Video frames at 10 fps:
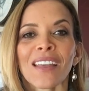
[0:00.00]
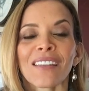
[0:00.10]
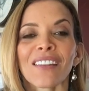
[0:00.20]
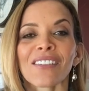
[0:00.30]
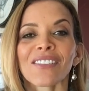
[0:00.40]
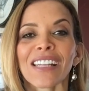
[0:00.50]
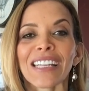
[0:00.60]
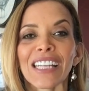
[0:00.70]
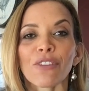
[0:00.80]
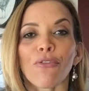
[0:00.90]
there's a
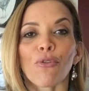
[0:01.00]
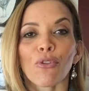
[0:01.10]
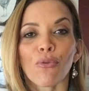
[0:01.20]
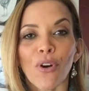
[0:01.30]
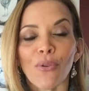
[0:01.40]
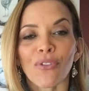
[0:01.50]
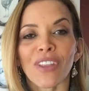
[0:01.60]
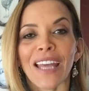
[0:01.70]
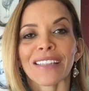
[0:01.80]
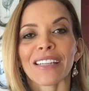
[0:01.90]
need for growth
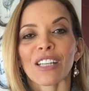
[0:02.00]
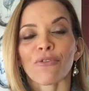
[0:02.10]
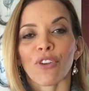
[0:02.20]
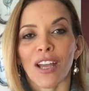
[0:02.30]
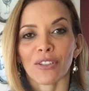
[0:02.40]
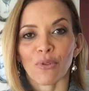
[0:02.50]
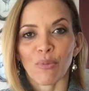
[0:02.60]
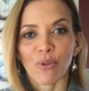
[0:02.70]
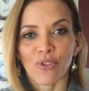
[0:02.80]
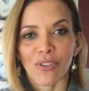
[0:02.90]
and the need for
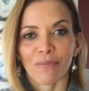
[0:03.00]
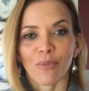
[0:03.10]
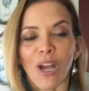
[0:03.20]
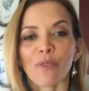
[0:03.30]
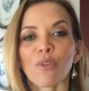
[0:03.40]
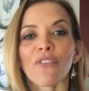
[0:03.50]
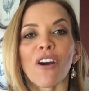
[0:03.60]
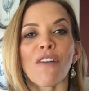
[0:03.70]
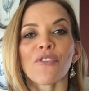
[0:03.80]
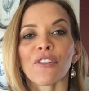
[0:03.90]
contribution. And we've
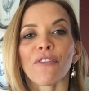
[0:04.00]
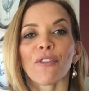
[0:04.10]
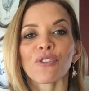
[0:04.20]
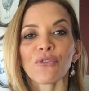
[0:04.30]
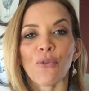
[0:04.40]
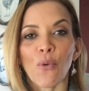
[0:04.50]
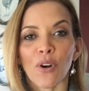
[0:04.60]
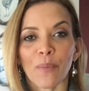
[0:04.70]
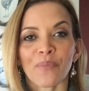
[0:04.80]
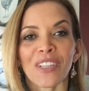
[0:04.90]
covered the first
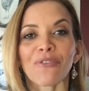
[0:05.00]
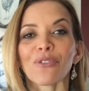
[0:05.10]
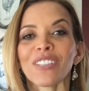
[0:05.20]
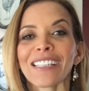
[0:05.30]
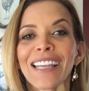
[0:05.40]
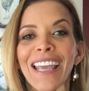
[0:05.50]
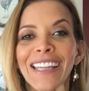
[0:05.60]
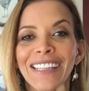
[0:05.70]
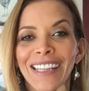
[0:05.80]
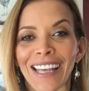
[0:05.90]
4. If you didn't
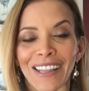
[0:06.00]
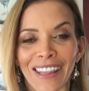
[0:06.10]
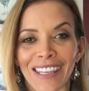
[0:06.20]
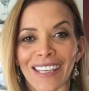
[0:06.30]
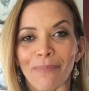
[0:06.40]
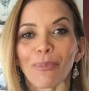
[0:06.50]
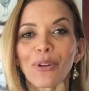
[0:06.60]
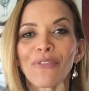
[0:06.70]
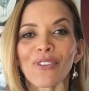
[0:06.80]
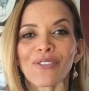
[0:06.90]
get the
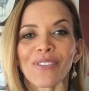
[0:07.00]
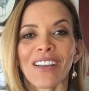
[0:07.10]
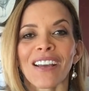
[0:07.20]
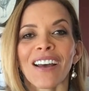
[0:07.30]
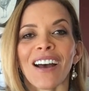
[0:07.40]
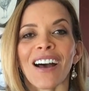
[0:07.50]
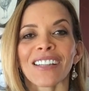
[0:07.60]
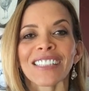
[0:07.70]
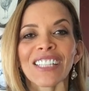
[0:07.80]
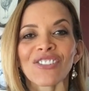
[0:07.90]
previous
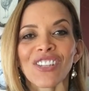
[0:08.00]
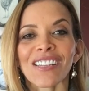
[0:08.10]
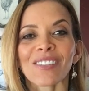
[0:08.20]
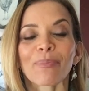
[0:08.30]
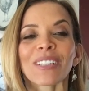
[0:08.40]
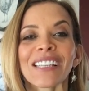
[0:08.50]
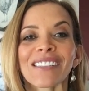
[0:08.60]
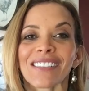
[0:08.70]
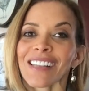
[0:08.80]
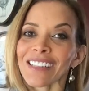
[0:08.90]
teachings,
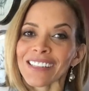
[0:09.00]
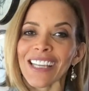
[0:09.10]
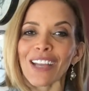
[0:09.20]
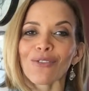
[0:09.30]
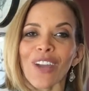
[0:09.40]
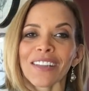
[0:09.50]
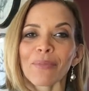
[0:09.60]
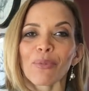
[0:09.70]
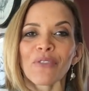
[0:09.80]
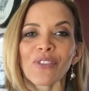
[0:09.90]
please take a look at the
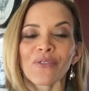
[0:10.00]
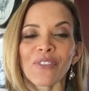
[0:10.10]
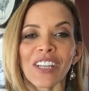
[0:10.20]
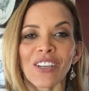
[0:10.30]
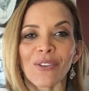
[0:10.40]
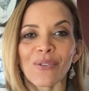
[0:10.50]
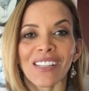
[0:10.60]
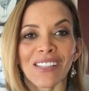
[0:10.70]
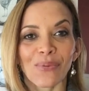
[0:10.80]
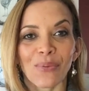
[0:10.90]
previous videos
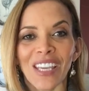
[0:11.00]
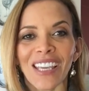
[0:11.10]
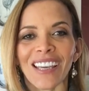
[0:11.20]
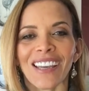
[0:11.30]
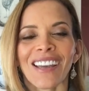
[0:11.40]
this week